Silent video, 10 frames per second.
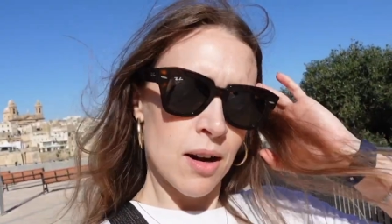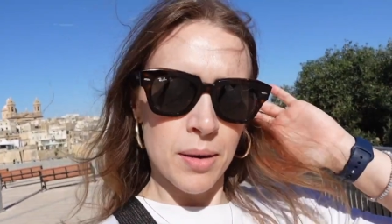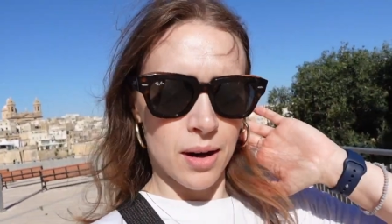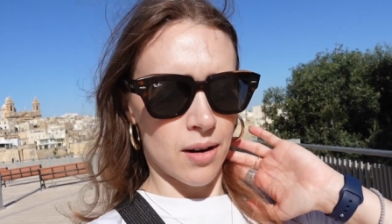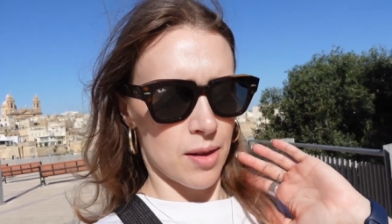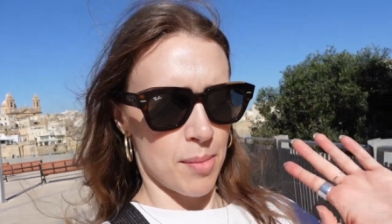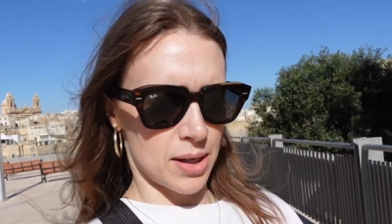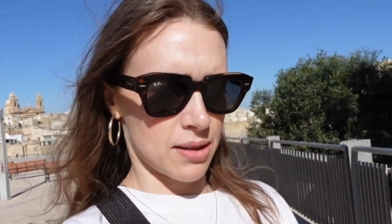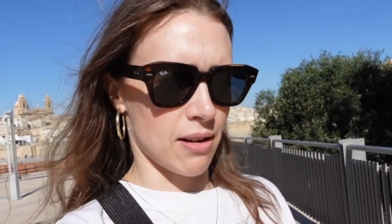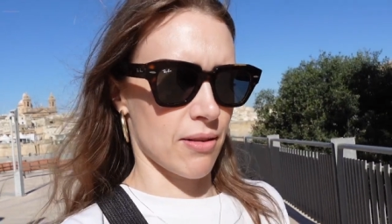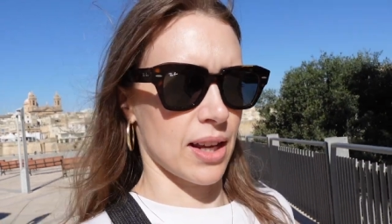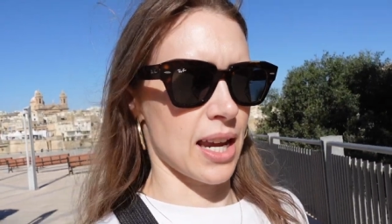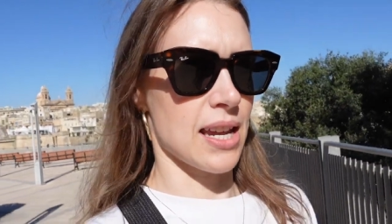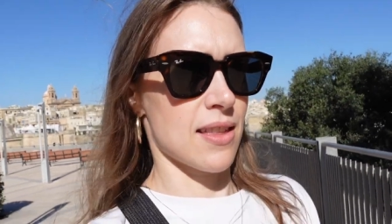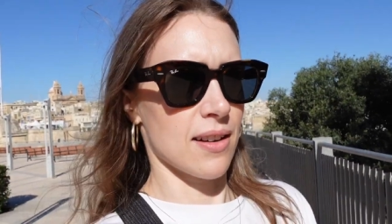We got on the bus around like
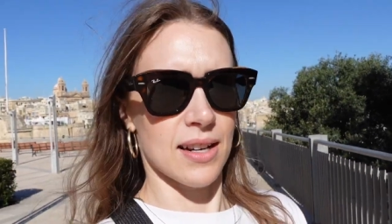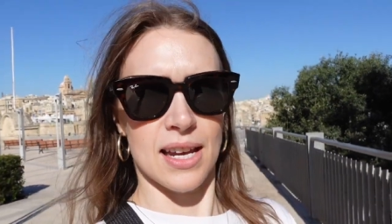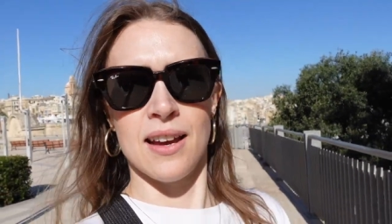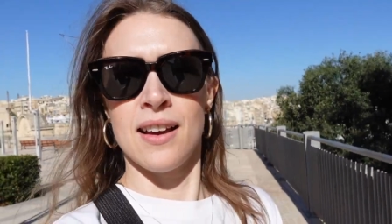8.30